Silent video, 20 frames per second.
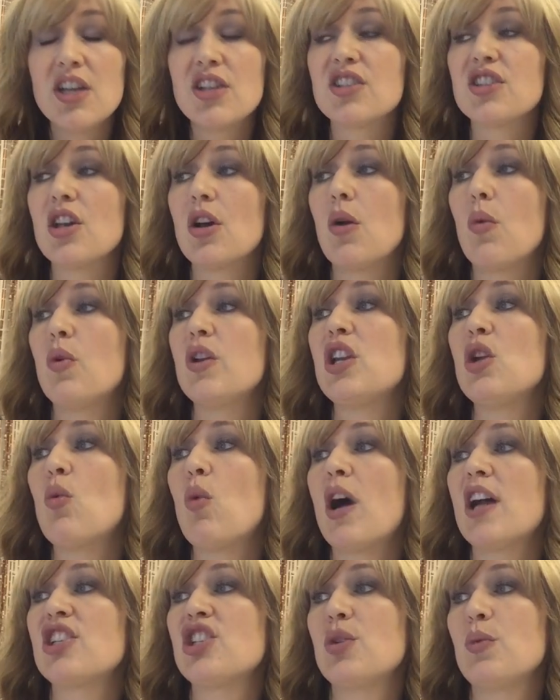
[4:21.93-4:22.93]
So when you
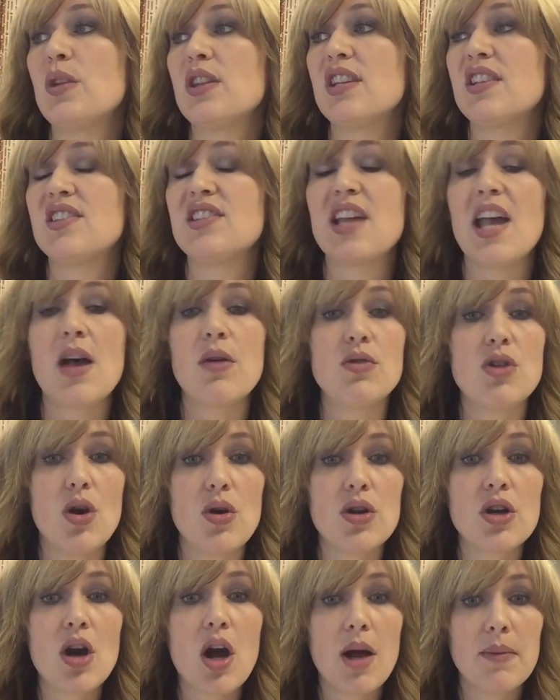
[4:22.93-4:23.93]
watch it with the sound,
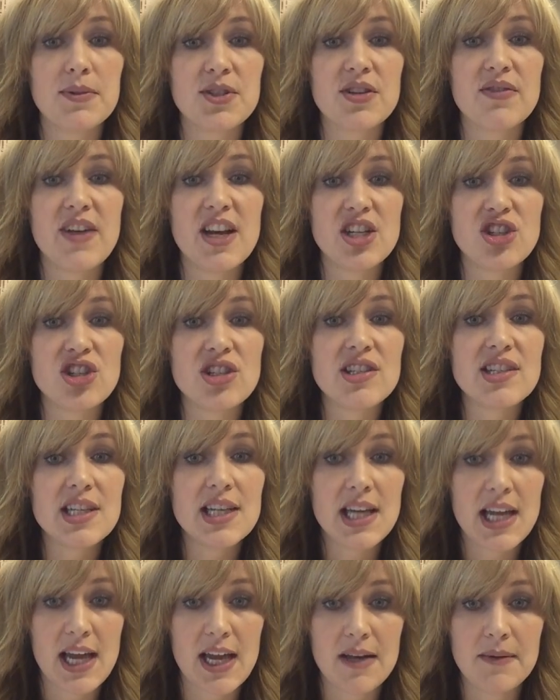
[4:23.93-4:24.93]
note your observations
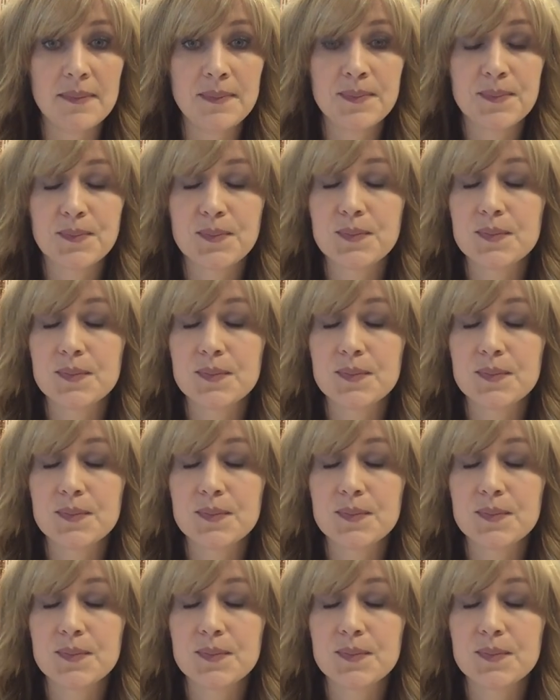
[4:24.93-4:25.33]
again,